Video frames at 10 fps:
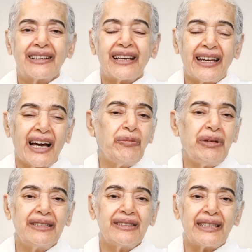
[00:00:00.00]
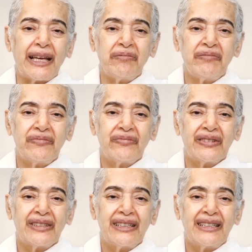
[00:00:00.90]
Can I be the same?
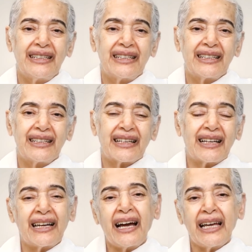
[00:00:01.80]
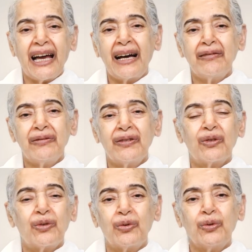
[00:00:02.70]
Can I have
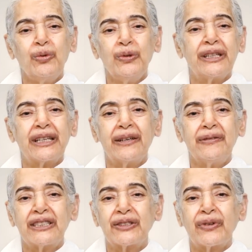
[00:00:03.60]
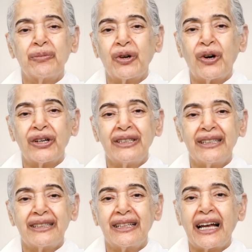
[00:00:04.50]
all the gifts from God
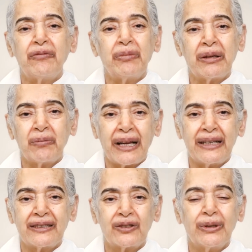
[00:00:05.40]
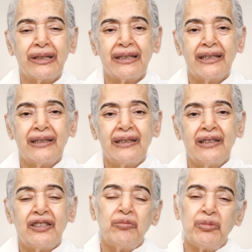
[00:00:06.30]
that I've been blessed with,
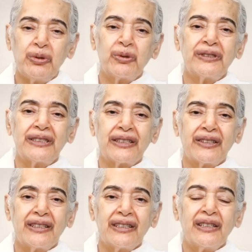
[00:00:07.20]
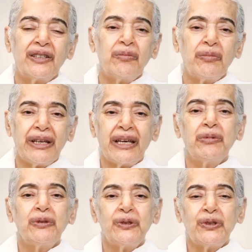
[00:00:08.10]
but also be
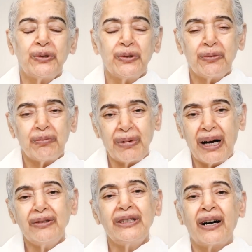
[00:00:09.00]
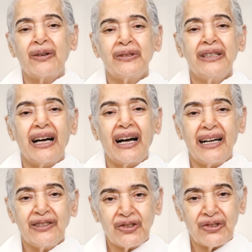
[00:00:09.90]
able to bow down
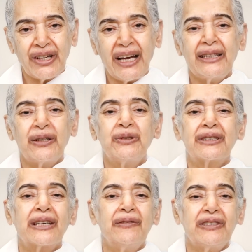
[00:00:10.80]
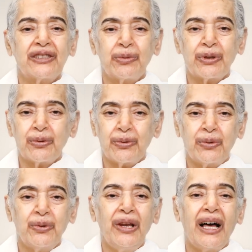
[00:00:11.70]
and share those gifts with
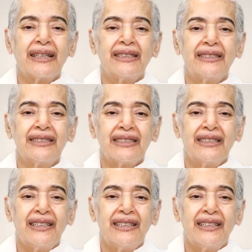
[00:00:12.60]
all others